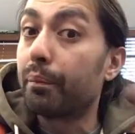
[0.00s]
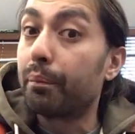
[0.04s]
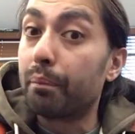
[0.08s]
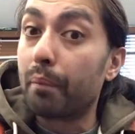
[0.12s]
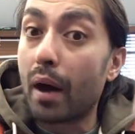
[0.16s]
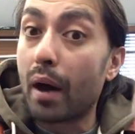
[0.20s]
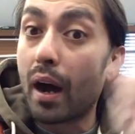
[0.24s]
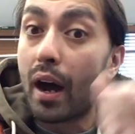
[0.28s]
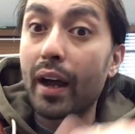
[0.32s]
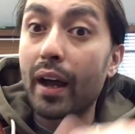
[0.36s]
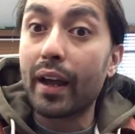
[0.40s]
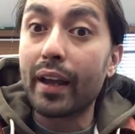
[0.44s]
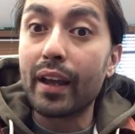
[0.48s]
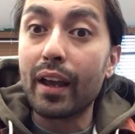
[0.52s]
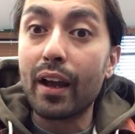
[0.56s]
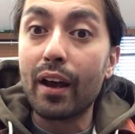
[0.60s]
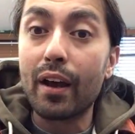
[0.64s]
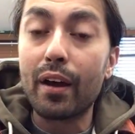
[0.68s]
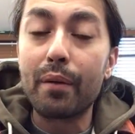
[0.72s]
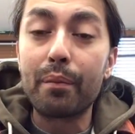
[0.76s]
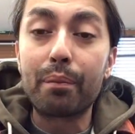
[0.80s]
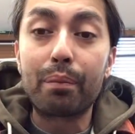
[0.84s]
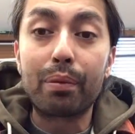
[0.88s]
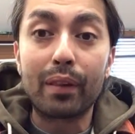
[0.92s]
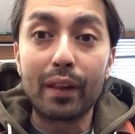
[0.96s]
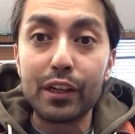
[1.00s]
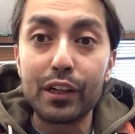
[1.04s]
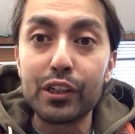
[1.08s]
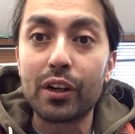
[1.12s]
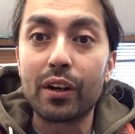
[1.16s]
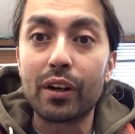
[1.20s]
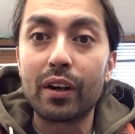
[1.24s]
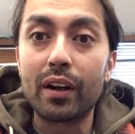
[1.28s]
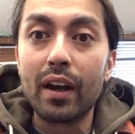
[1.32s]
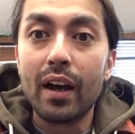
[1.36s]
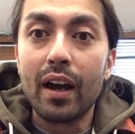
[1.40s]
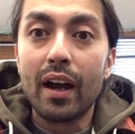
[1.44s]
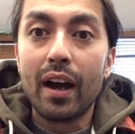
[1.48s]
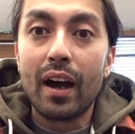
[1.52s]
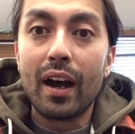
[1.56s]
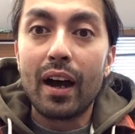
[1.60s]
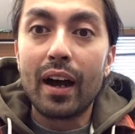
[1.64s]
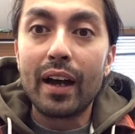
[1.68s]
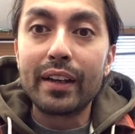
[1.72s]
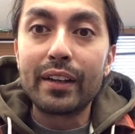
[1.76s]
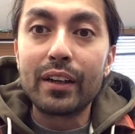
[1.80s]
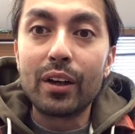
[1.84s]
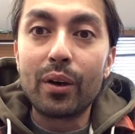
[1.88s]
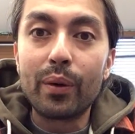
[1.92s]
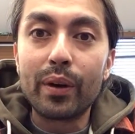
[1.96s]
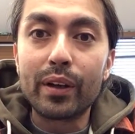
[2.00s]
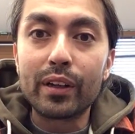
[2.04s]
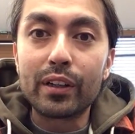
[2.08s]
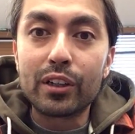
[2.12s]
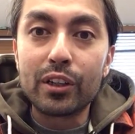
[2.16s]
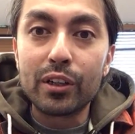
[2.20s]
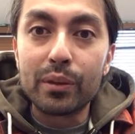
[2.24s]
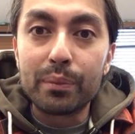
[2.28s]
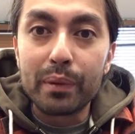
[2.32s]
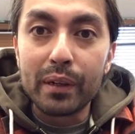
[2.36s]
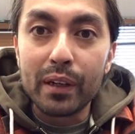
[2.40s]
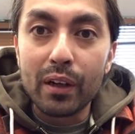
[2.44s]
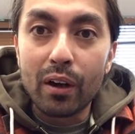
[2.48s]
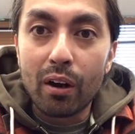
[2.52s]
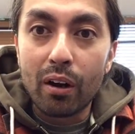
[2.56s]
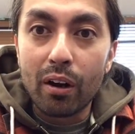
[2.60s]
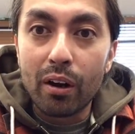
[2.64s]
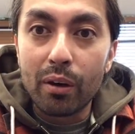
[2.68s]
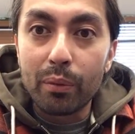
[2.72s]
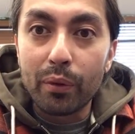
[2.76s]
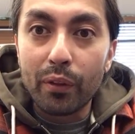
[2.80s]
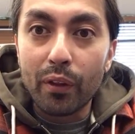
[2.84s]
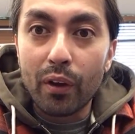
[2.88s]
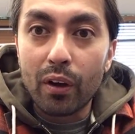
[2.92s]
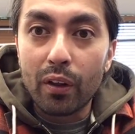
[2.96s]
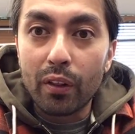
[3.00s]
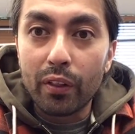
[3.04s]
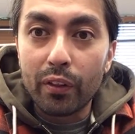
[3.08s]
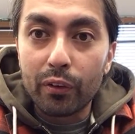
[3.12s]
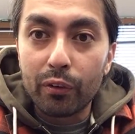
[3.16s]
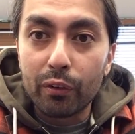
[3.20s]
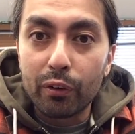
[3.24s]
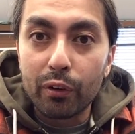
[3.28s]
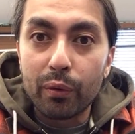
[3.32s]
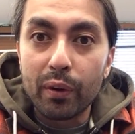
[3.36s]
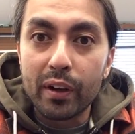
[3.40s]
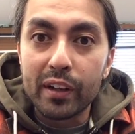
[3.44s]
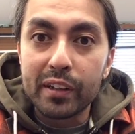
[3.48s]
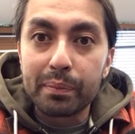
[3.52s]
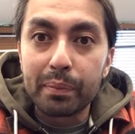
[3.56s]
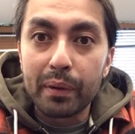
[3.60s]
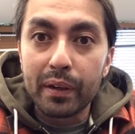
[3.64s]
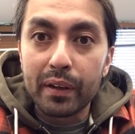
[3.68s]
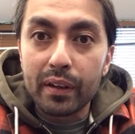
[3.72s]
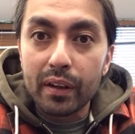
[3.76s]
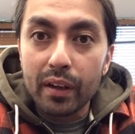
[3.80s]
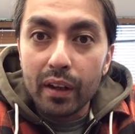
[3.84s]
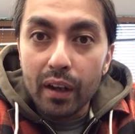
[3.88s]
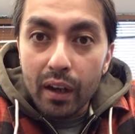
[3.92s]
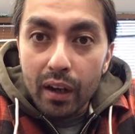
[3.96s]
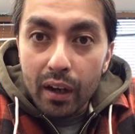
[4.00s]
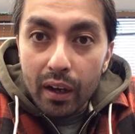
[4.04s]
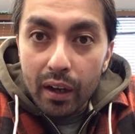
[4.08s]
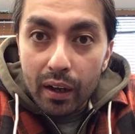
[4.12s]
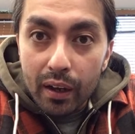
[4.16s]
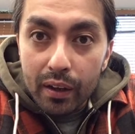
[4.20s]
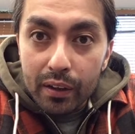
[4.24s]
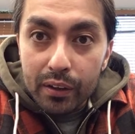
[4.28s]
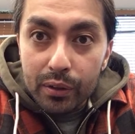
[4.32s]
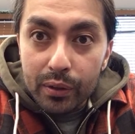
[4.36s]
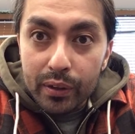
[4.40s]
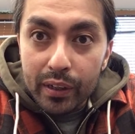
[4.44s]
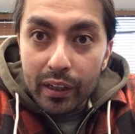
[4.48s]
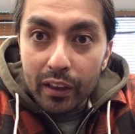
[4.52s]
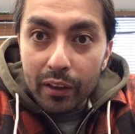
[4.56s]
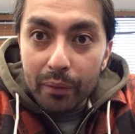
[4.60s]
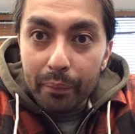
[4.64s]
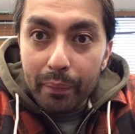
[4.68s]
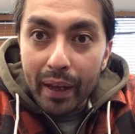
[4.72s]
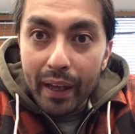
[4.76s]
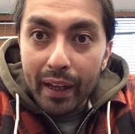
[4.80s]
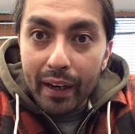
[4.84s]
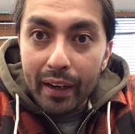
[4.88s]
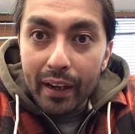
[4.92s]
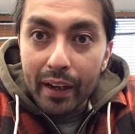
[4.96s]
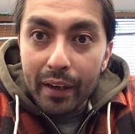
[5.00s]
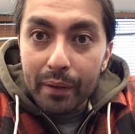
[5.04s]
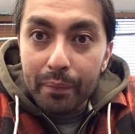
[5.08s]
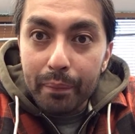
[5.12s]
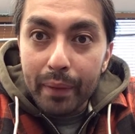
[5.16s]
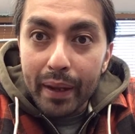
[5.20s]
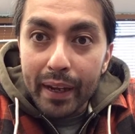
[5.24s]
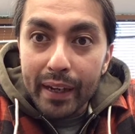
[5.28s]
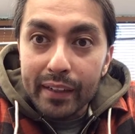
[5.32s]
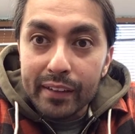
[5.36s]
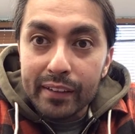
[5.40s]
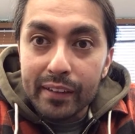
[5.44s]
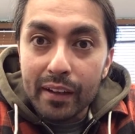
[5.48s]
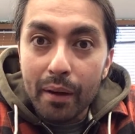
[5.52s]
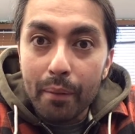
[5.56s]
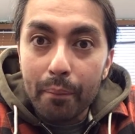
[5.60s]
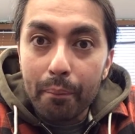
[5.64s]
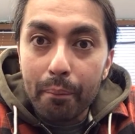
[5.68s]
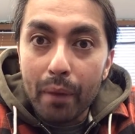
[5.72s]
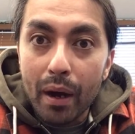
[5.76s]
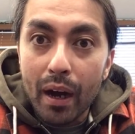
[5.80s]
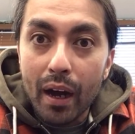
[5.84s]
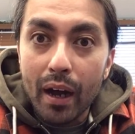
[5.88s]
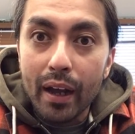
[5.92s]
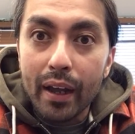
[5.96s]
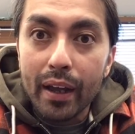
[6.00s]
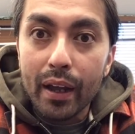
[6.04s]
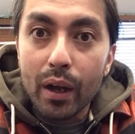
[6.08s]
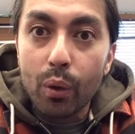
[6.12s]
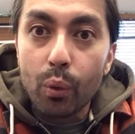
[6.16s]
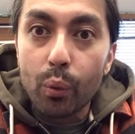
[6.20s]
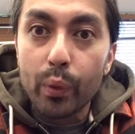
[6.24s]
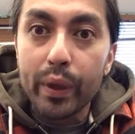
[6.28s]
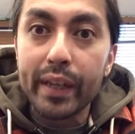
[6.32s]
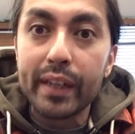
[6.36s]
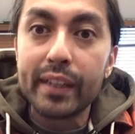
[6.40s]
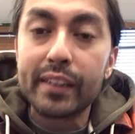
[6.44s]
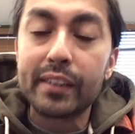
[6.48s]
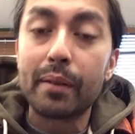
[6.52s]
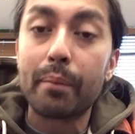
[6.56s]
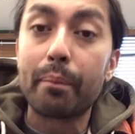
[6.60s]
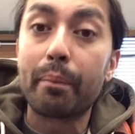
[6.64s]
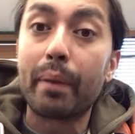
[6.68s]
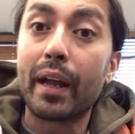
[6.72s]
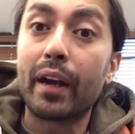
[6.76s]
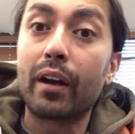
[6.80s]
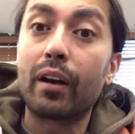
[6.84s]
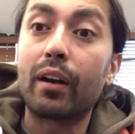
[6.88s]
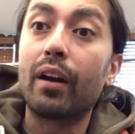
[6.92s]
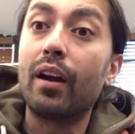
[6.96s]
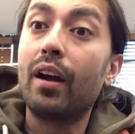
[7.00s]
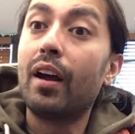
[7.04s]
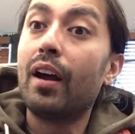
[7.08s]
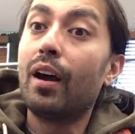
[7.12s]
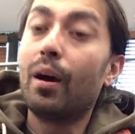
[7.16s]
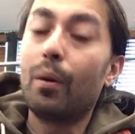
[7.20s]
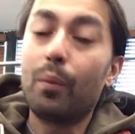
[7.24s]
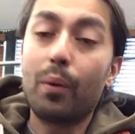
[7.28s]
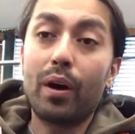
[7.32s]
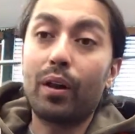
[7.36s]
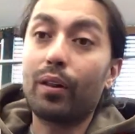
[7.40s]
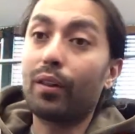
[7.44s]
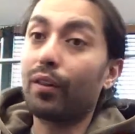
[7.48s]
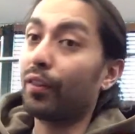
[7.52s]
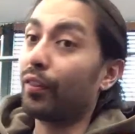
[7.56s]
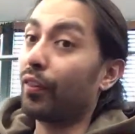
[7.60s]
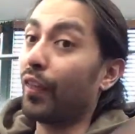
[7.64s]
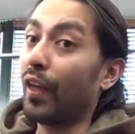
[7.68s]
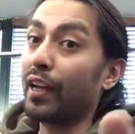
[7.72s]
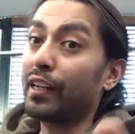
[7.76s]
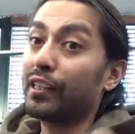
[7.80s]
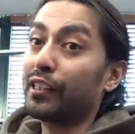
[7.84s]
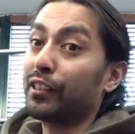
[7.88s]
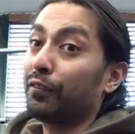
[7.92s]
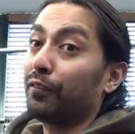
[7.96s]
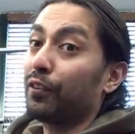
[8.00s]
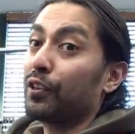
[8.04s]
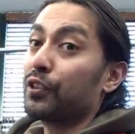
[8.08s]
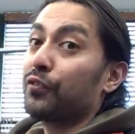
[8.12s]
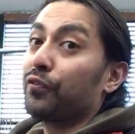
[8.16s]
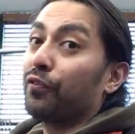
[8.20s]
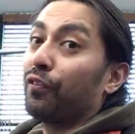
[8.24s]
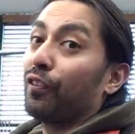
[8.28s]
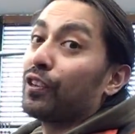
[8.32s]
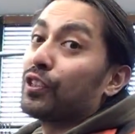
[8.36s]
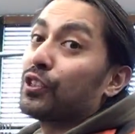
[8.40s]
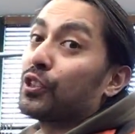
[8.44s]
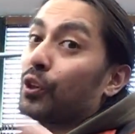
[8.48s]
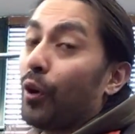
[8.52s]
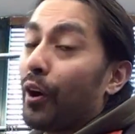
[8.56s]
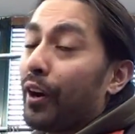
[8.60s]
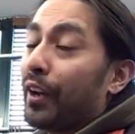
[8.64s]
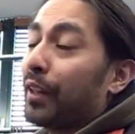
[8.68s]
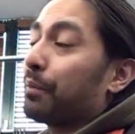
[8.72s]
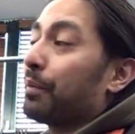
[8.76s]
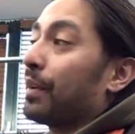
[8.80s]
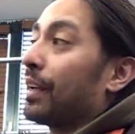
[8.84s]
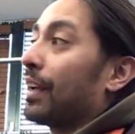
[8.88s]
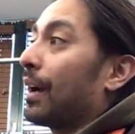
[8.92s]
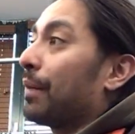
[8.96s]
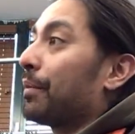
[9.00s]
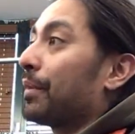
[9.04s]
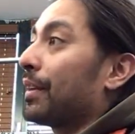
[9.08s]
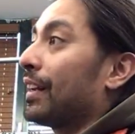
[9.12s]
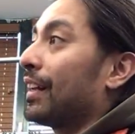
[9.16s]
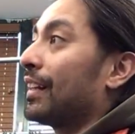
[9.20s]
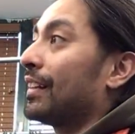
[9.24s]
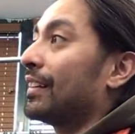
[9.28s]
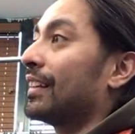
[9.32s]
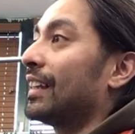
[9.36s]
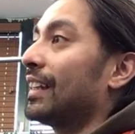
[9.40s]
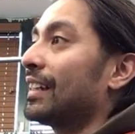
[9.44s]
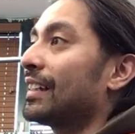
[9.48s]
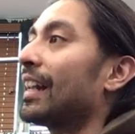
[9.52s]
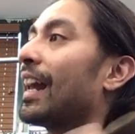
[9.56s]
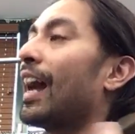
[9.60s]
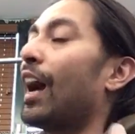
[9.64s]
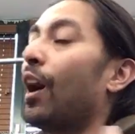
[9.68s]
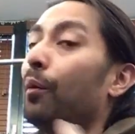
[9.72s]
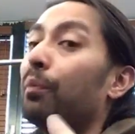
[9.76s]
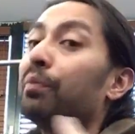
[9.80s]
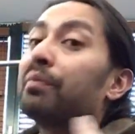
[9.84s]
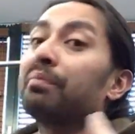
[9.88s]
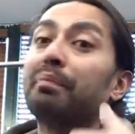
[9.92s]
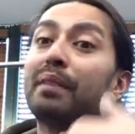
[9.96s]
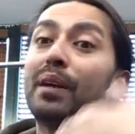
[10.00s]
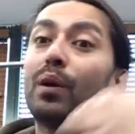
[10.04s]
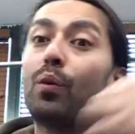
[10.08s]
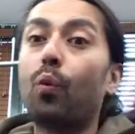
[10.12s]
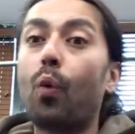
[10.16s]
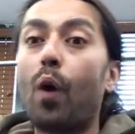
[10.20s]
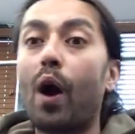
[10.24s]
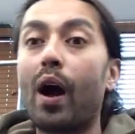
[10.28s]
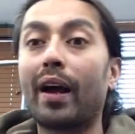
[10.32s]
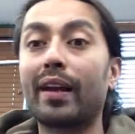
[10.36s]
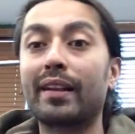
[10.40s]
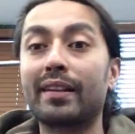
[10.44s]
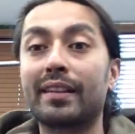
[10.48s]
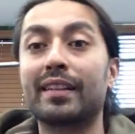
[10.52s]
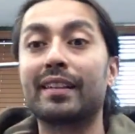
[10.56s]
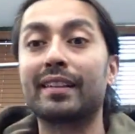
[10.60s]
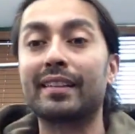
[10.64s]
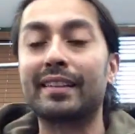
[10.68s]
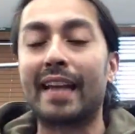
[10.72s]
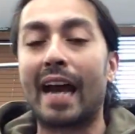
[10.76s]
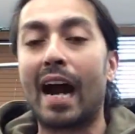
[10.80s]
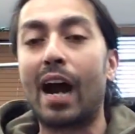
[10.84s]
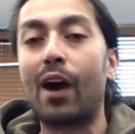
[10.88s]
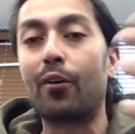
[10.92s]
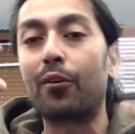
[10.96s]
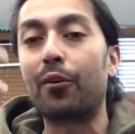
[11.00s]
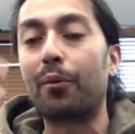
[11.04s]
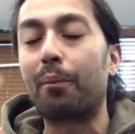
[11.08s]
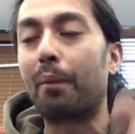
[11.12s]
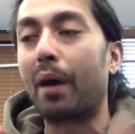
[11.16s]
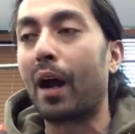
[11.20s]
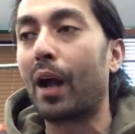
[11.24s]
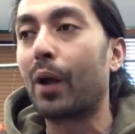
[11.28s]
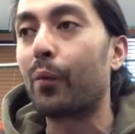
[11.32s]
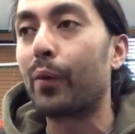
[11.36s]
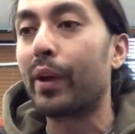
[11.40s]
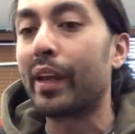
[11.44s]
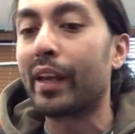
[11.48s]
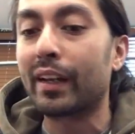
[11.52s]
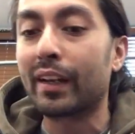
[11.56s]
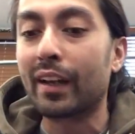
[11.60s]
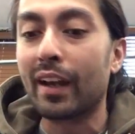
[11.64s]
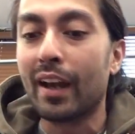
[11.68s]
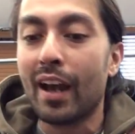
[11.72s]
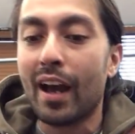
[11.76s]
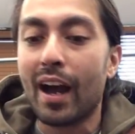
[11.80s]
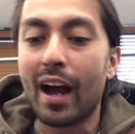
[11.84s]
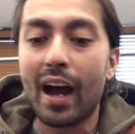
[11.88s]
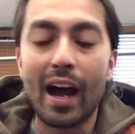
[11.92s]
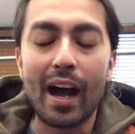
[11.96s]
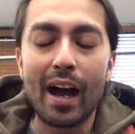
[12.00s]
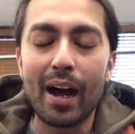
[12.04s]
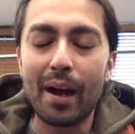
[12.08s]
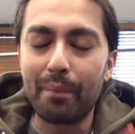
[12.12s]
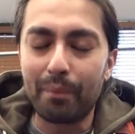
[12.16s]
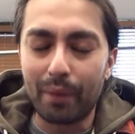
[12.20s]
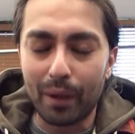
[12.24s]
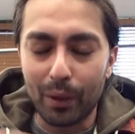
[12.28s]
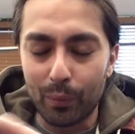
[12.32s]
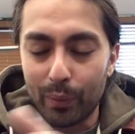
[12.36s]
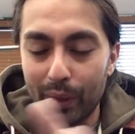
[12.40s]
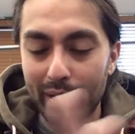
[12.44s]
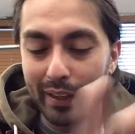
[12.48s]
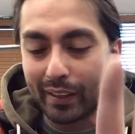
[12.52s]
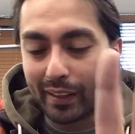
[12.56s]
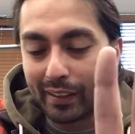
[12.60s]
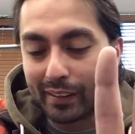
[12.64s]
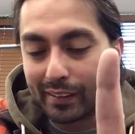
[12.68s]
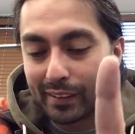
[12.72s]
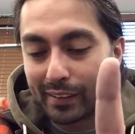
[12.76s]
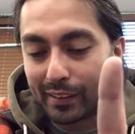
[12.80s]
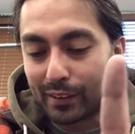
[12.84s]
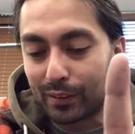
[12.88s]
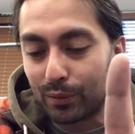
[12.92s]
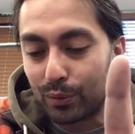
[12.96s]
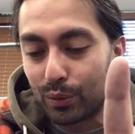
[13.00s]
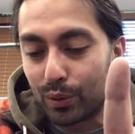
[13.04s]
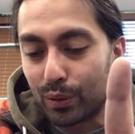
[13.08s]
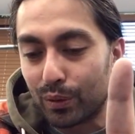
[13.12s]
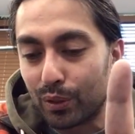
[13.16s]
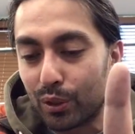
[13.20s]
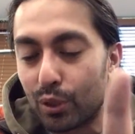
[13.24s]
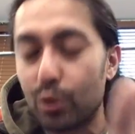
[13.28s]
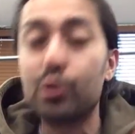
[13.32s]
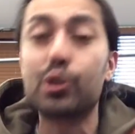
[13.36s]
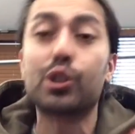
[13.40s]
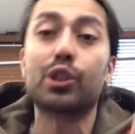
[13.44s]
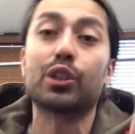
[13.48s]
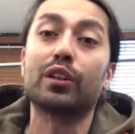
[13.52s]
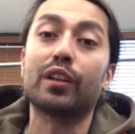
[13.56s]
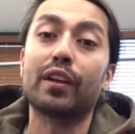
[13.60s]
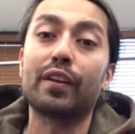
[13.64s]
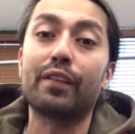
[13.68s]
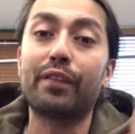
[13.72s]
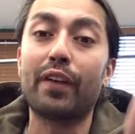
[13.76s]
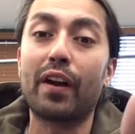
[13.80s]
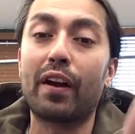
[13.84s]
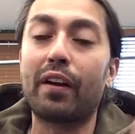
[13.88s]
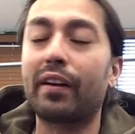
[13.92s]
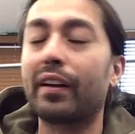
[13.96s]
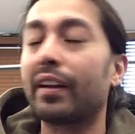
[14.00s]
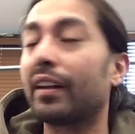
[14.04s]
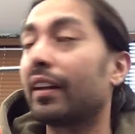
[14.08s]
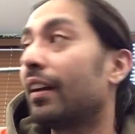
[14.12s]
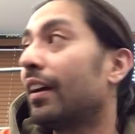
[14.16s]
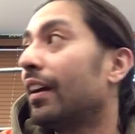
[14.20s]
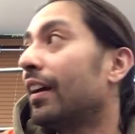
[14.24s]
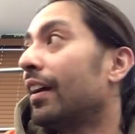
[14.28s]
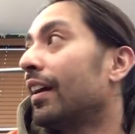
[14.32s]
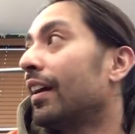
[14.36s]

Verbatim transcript: my pleasure. I know it could be hard with all the requests, but uh, you kill it, man. It makes my weeks better. Well, thanks for, for joining me. I mean, it, this helps me wind down my week. Uh, my week is usually very